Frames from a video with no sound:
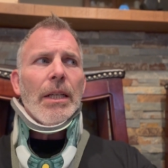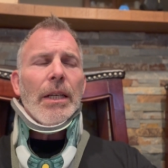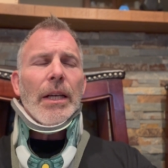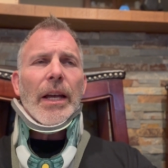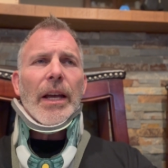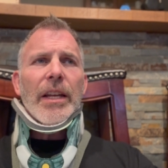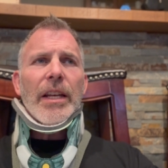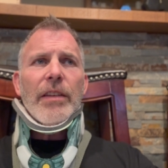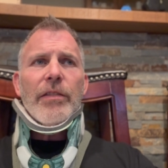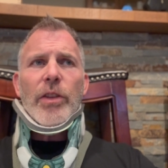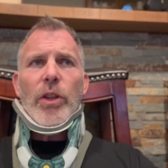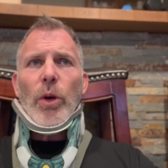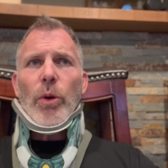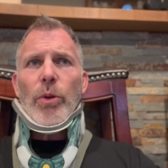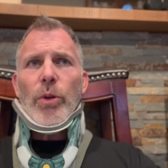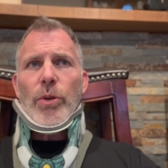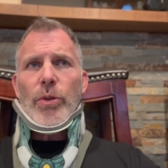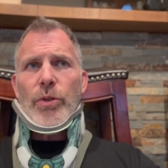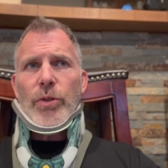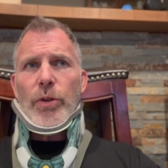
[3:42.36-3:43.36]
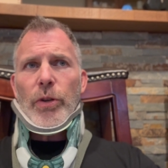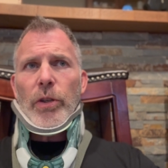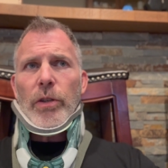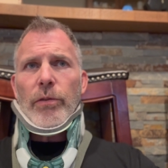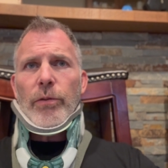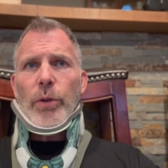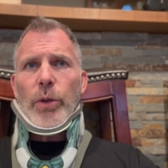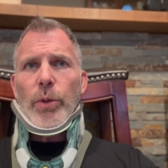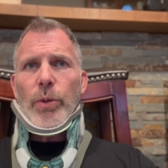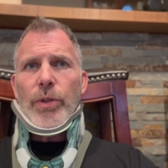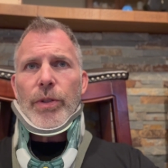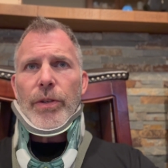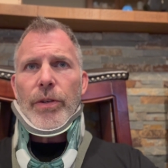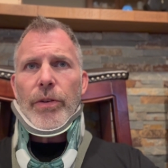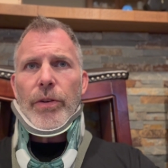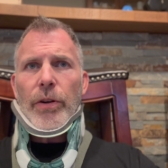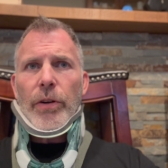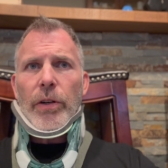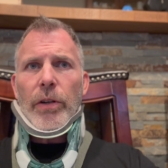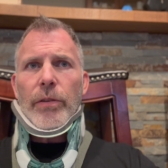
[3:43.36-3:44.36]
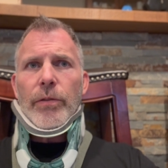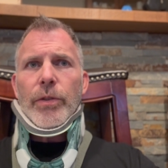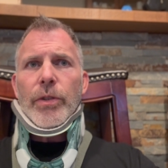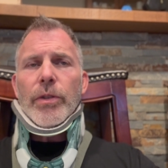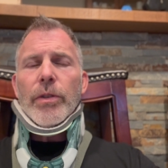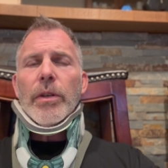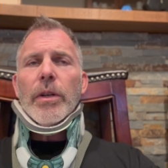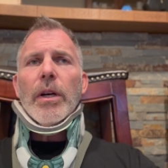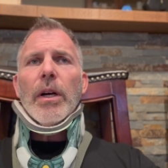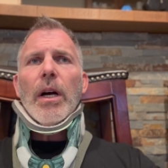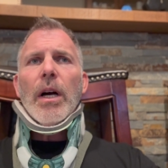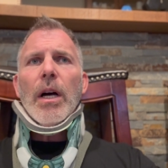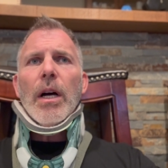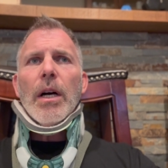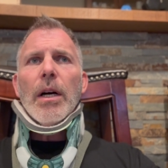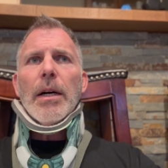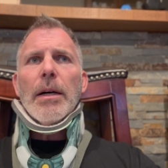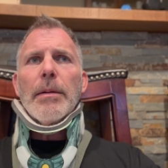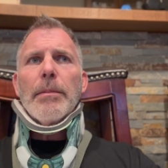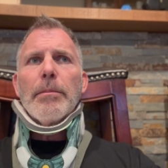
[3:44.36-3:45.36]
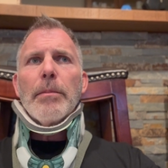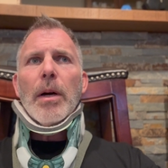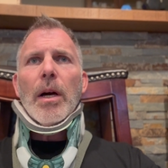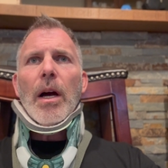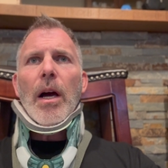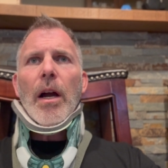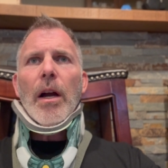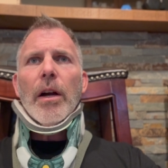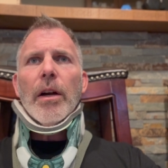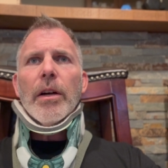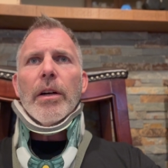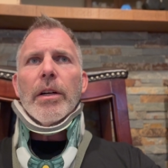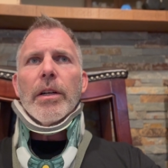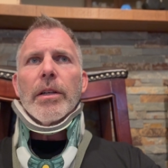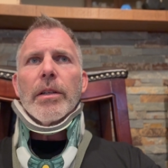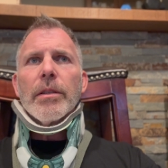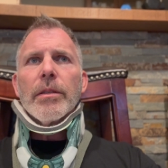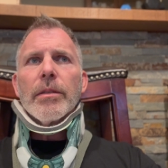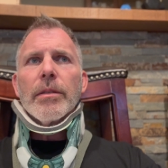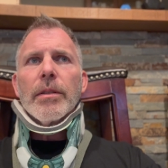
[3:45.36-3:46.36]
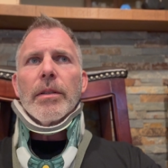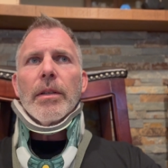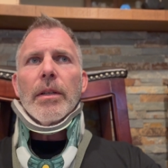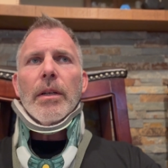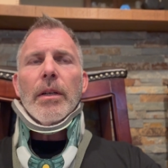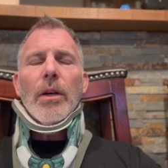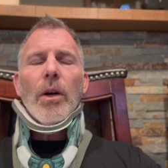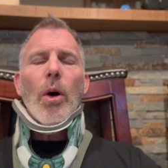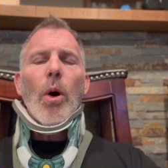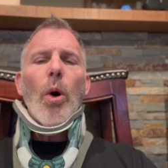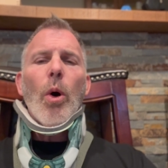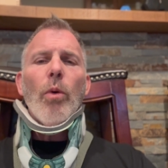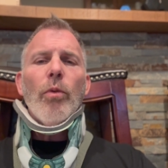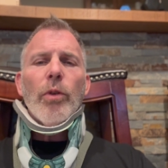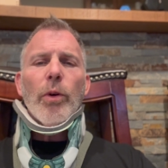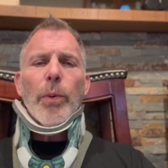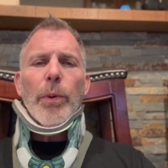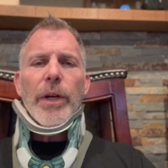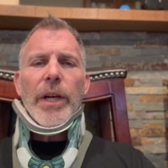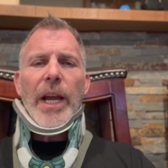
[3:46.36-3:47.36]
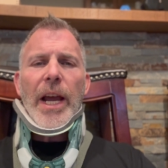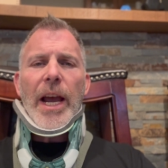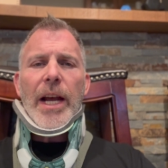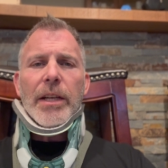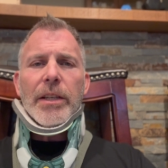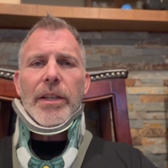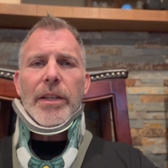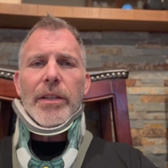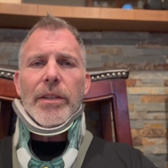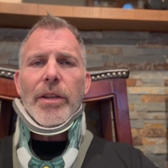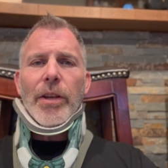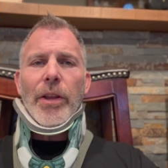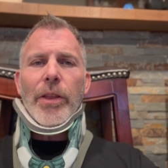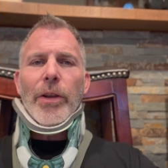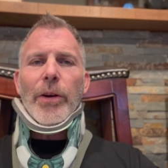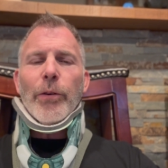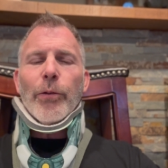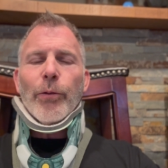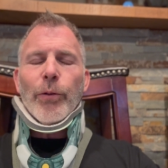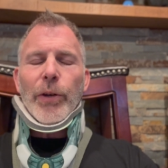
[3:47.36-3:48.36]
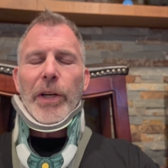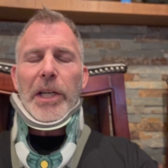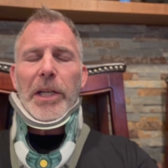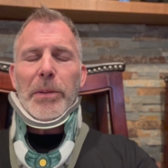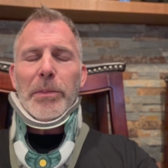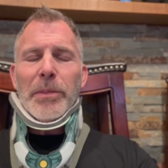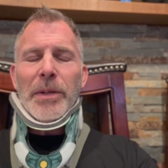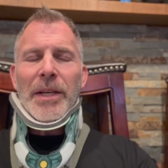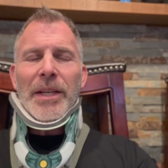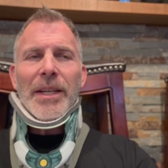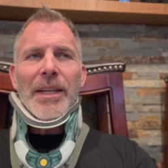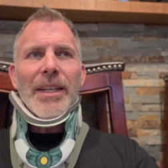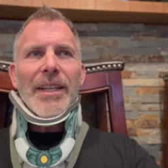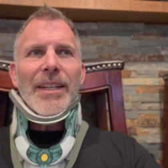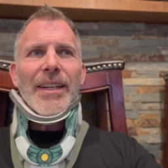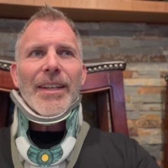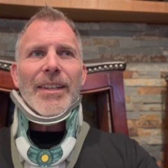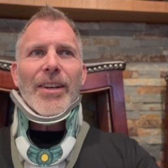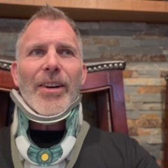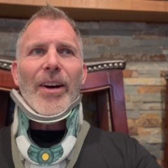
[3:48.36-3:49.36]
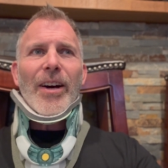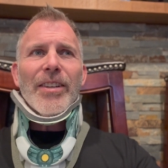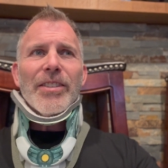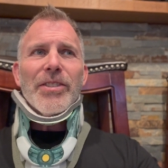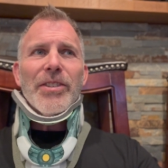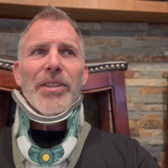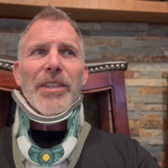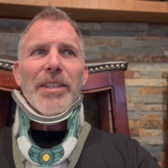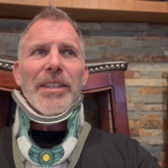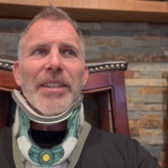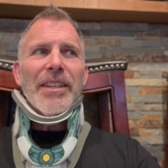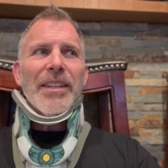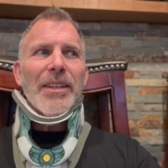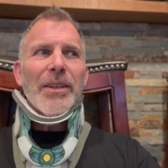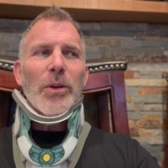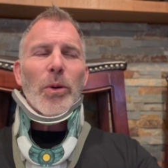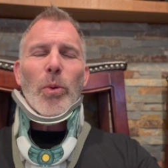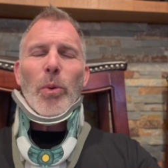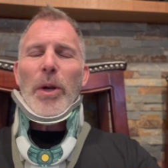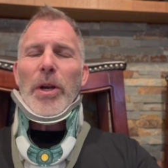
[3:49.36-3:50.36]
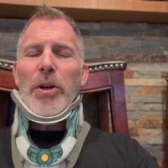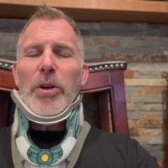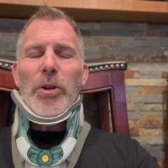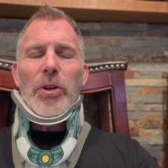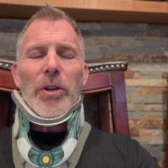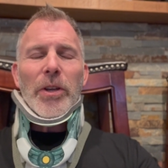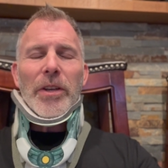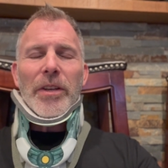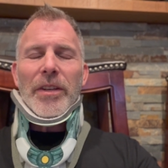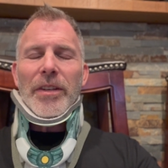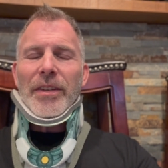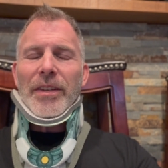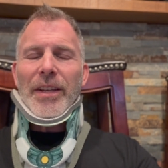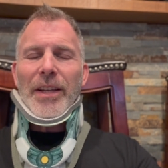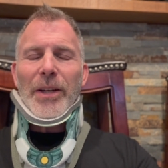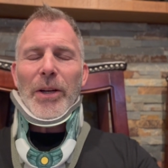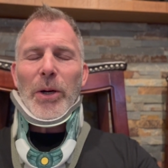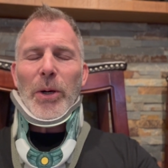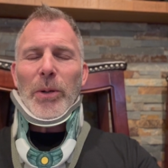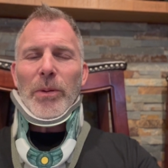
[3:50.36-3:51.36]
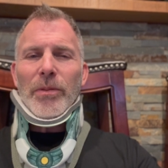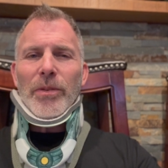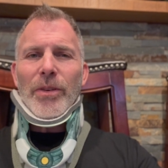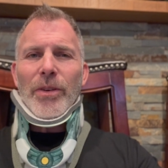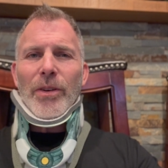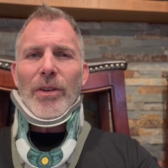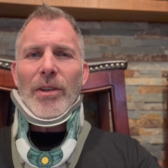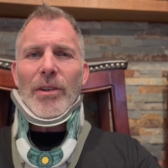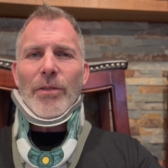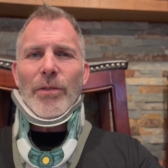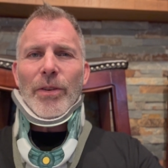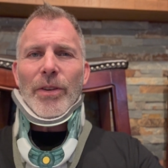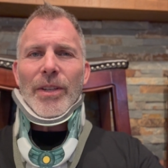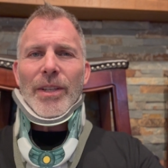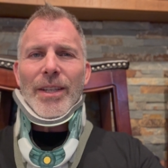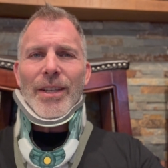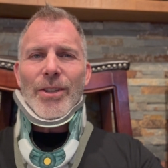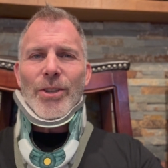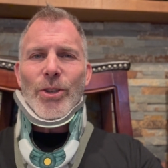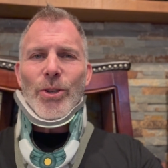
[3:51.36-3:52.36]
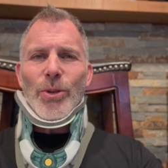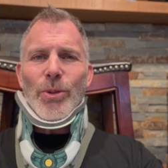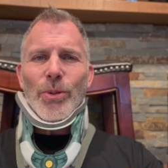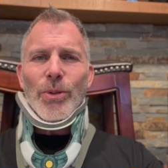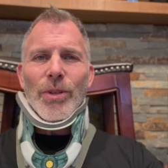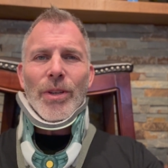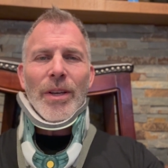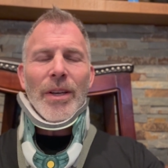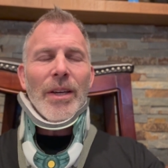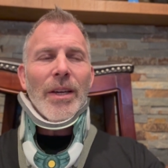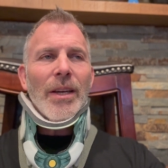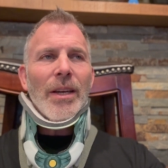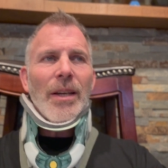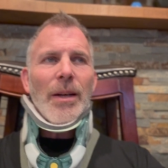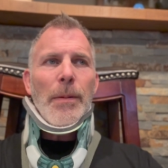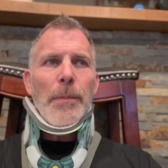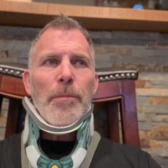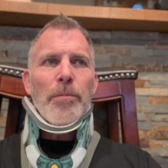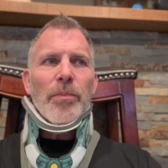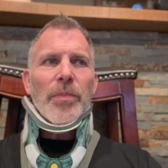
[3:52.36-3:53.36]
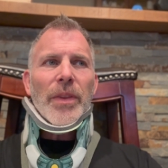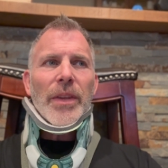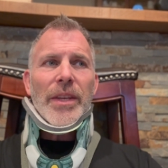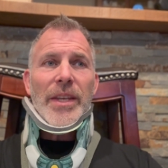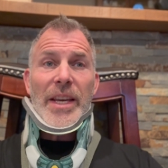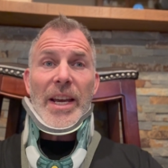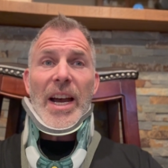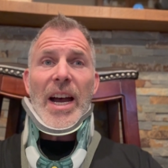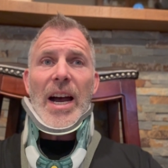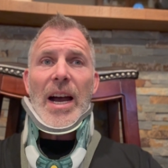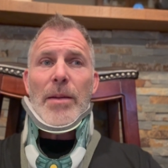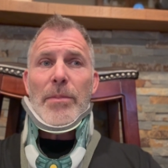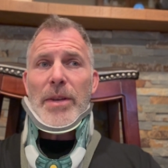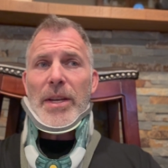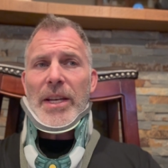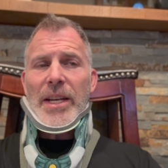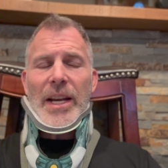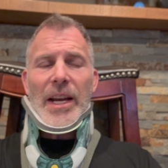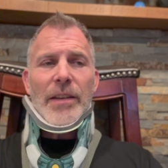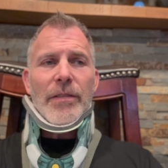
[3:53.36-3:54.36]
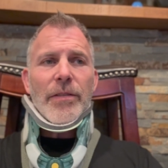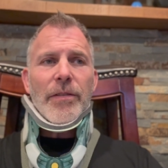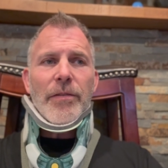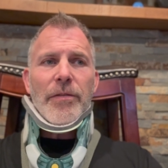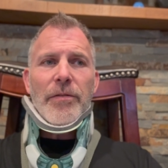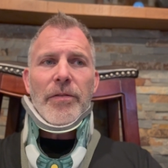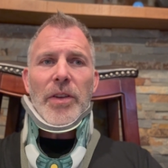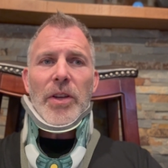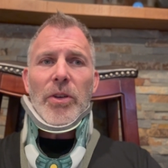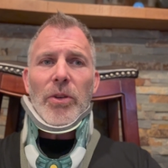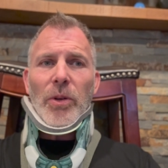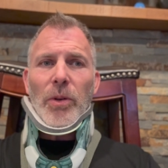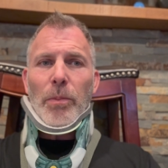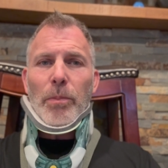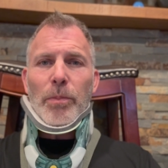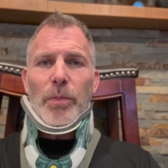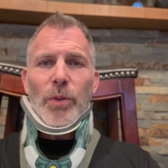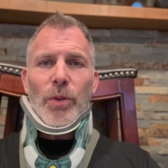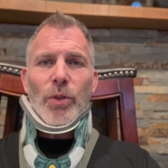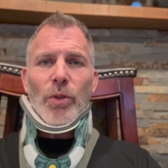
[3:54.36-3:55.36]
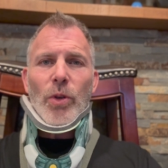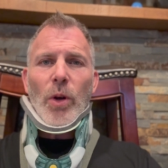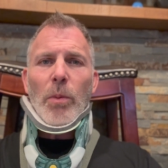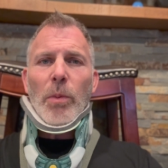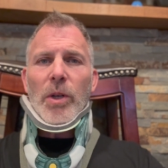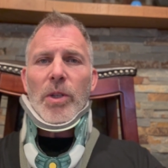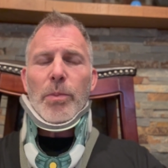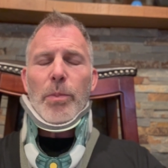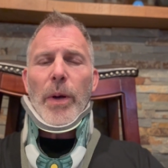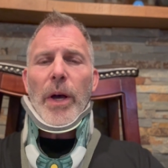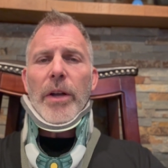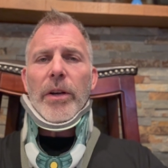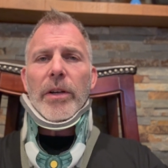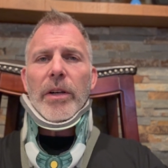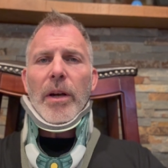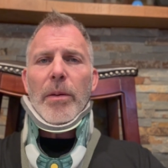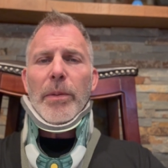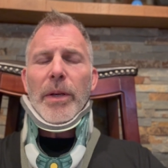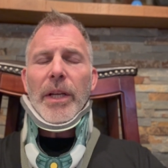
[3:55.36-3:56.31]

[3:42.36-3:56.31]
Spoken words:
And even though those nerve roots and nerves are overreacting to their freedom, causing weird, nerve issues, I feel so much better.